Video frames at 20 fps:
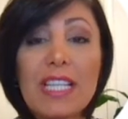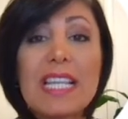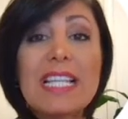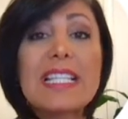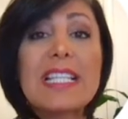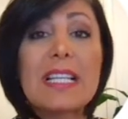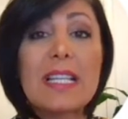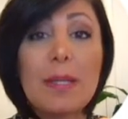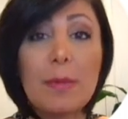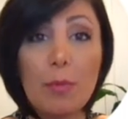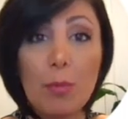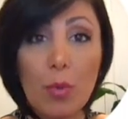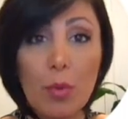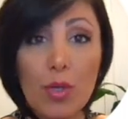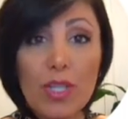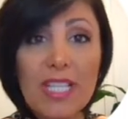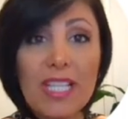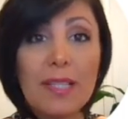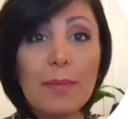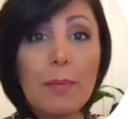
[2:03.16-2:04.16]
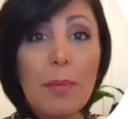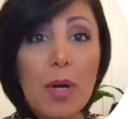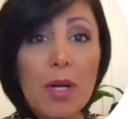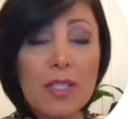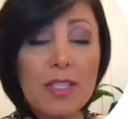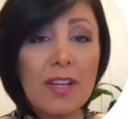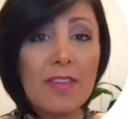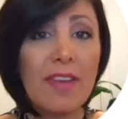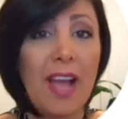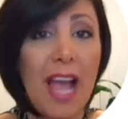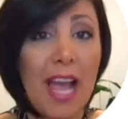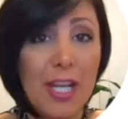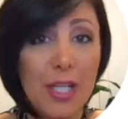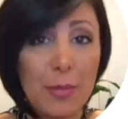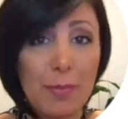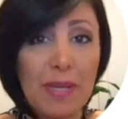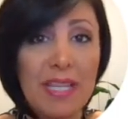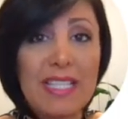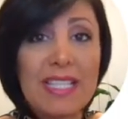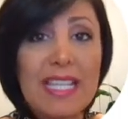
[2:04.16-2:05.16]
is an important part of
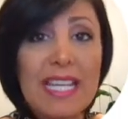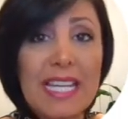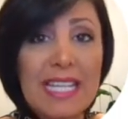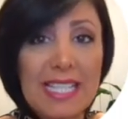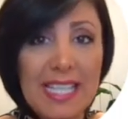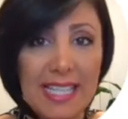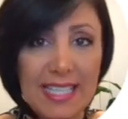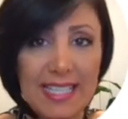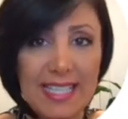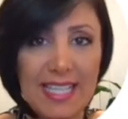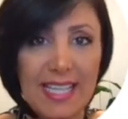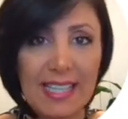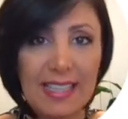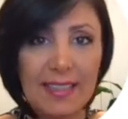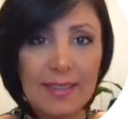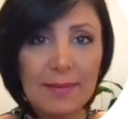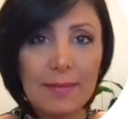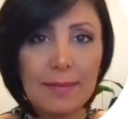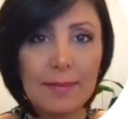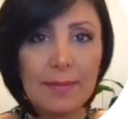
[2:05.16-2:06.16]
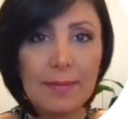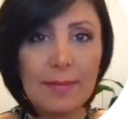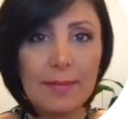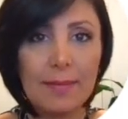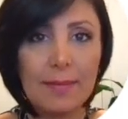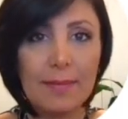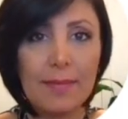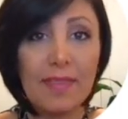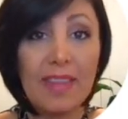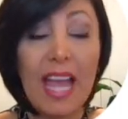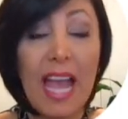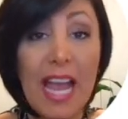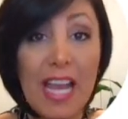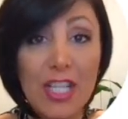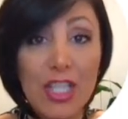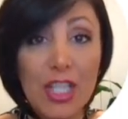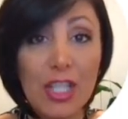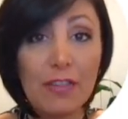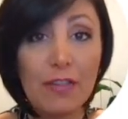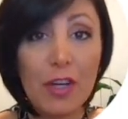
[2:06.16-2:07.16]
hash-based indexing. The
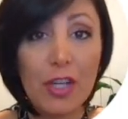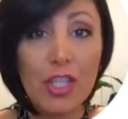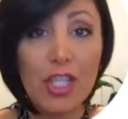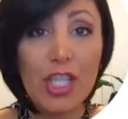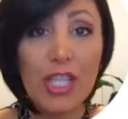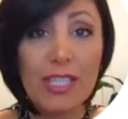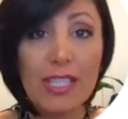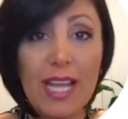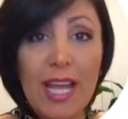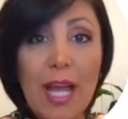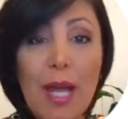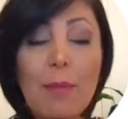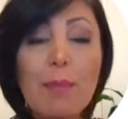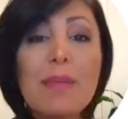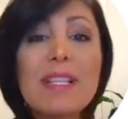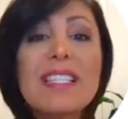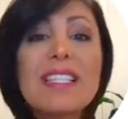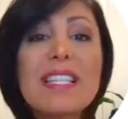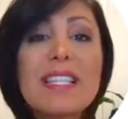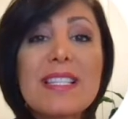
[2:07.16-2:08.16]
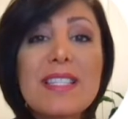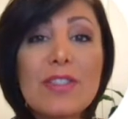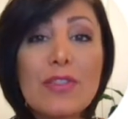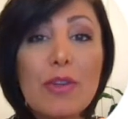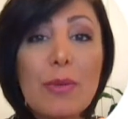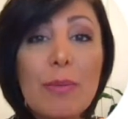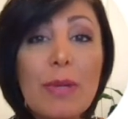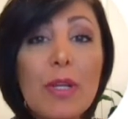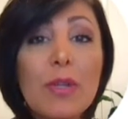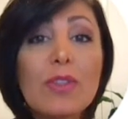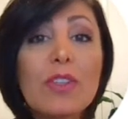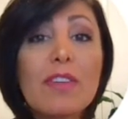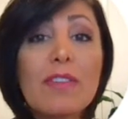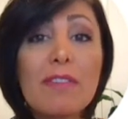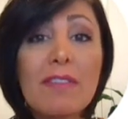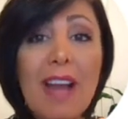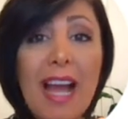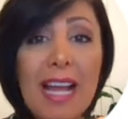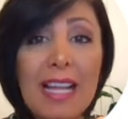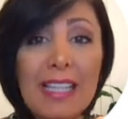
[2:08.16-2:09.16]
hashing function must distribute
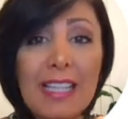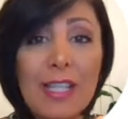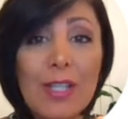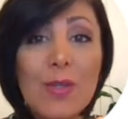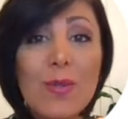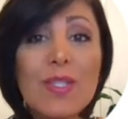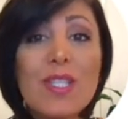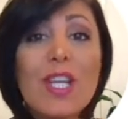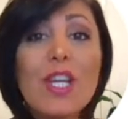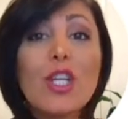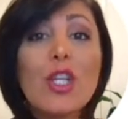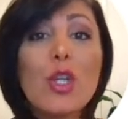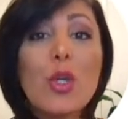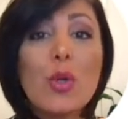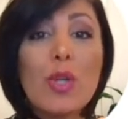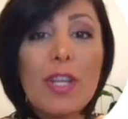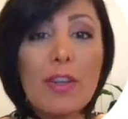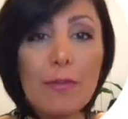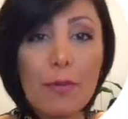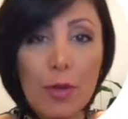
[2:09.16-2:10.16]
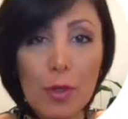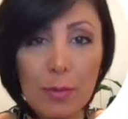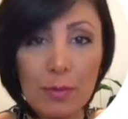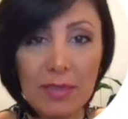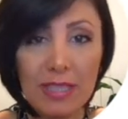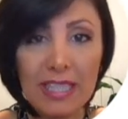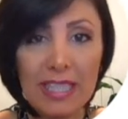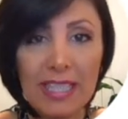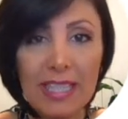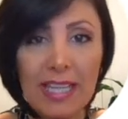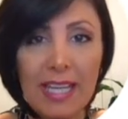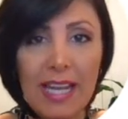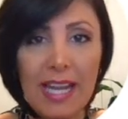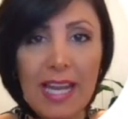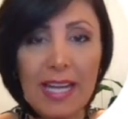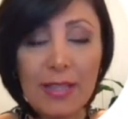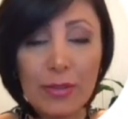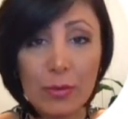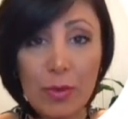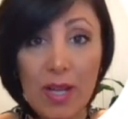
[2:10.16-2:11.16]
values uniformly
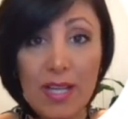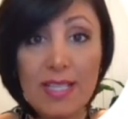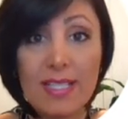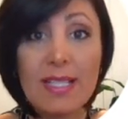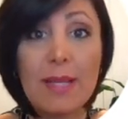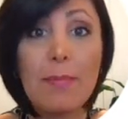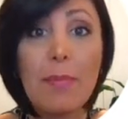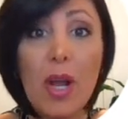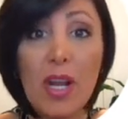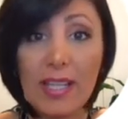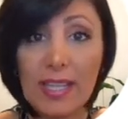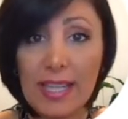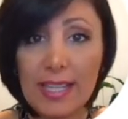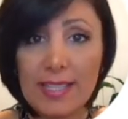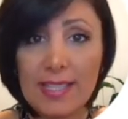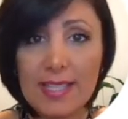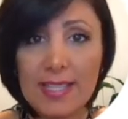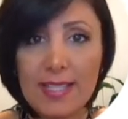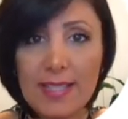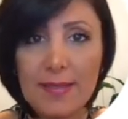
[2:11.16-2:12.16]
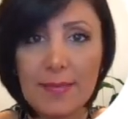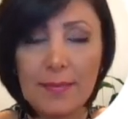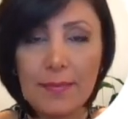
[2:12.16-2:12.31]
across the buckets.